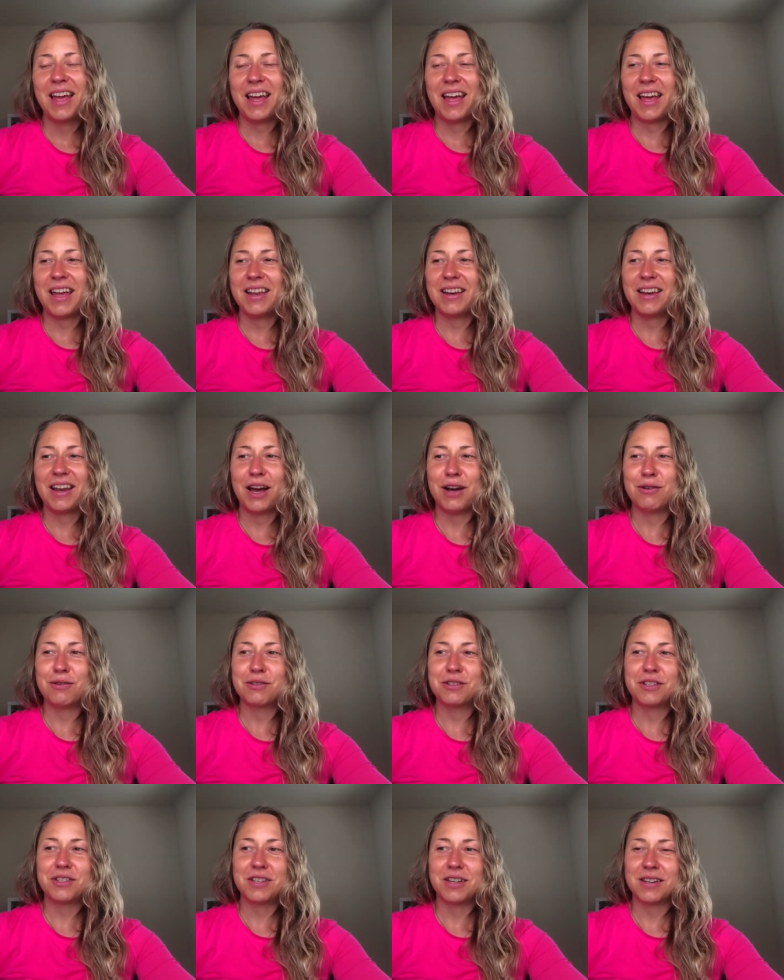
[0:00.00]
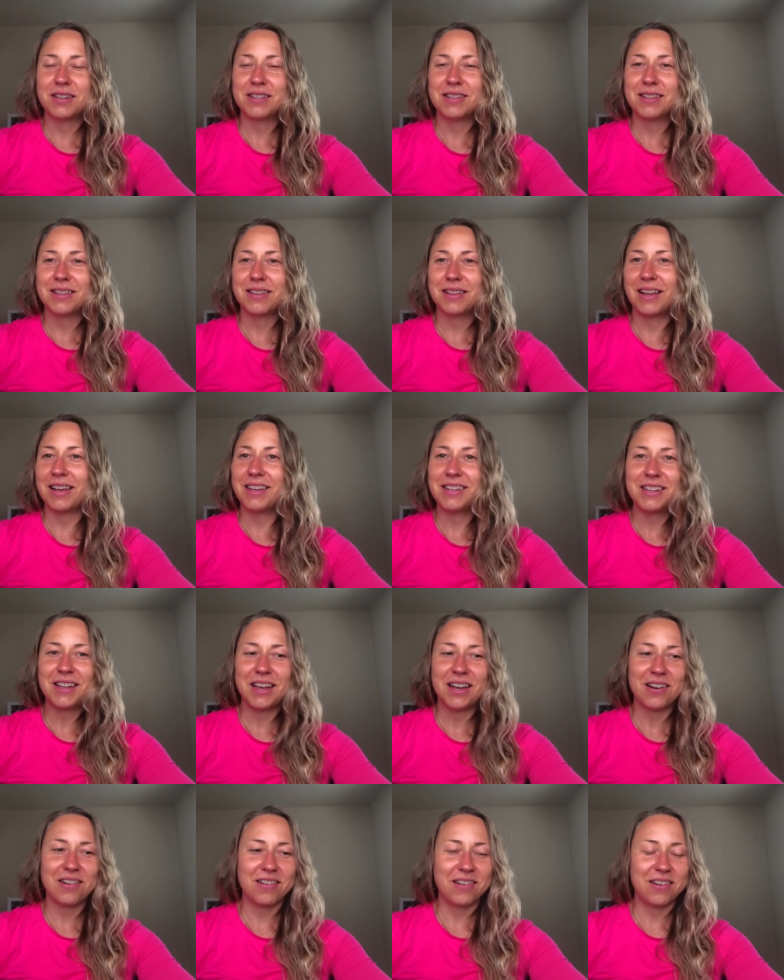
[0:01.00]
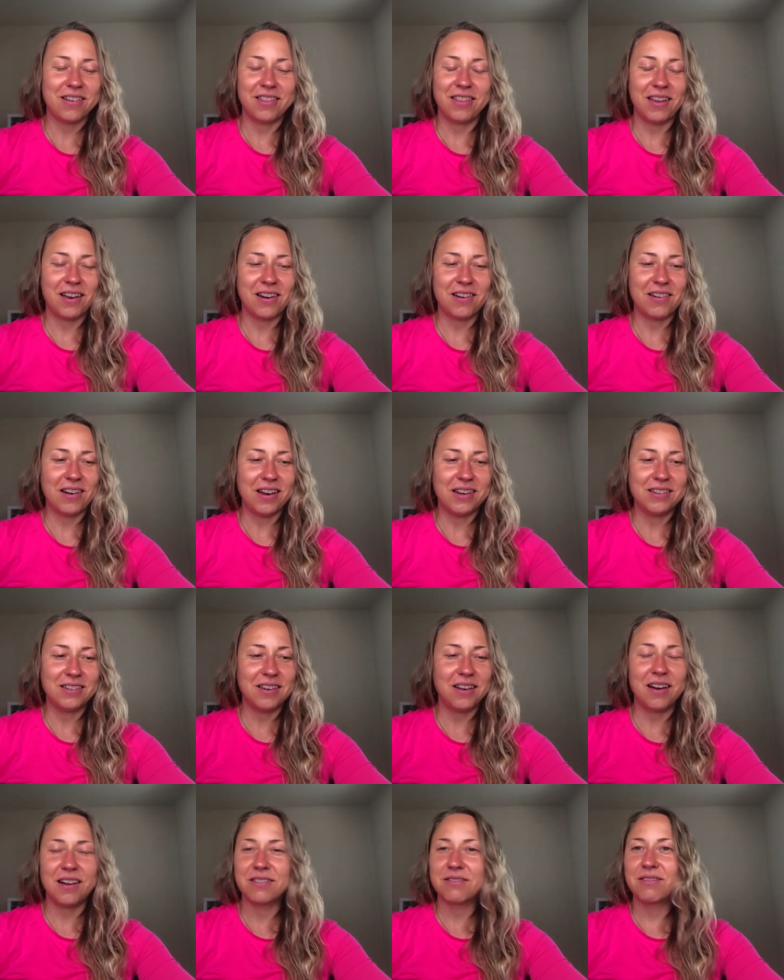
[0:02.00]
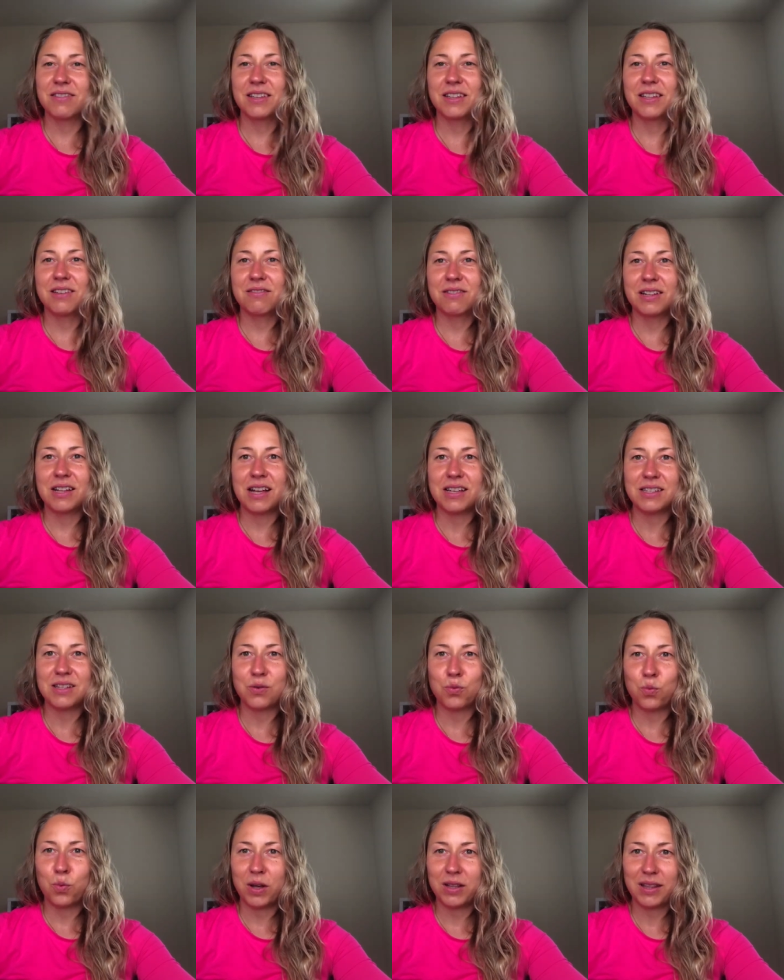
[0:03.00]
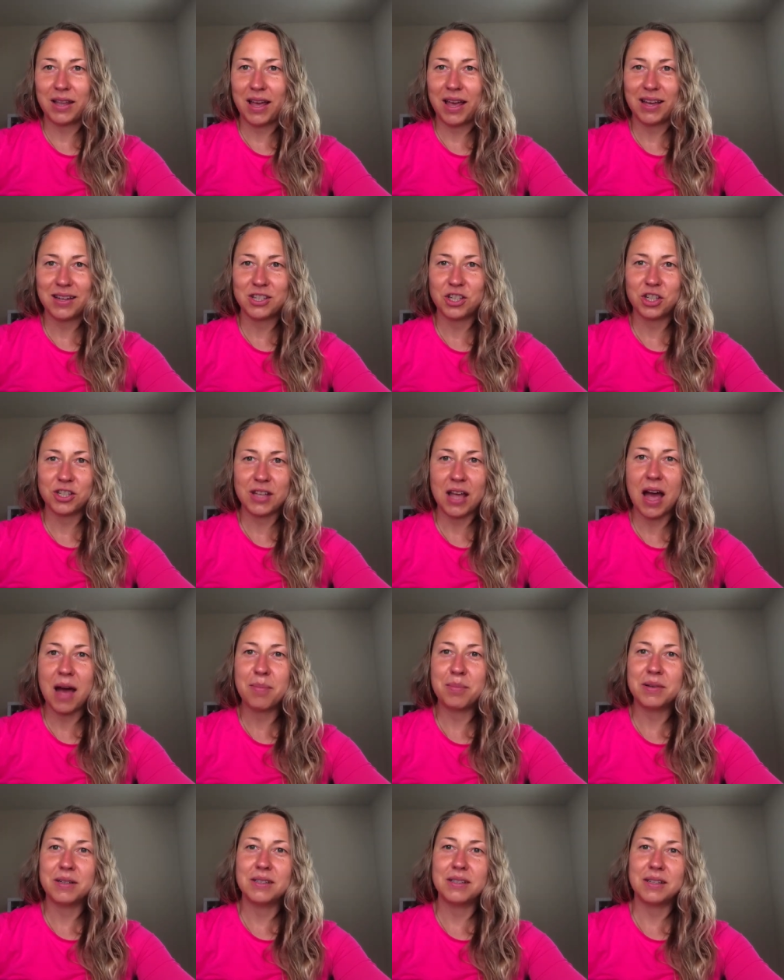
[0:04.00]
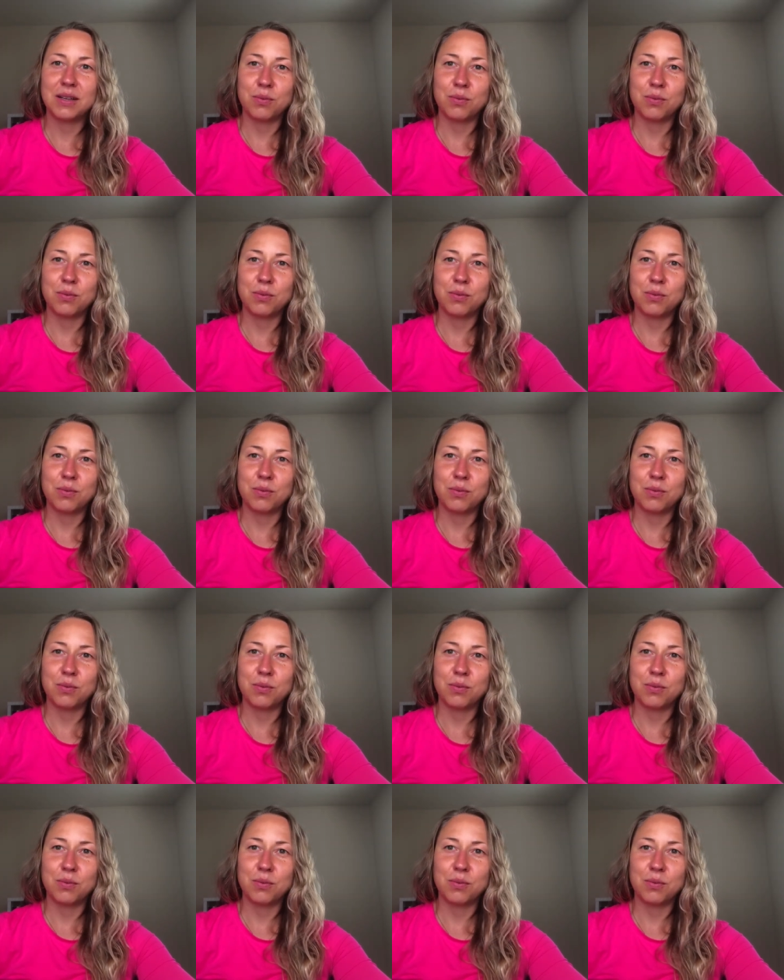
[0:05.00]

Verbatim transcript: and I was just lying there, there, and not really realizing what the heck just happened.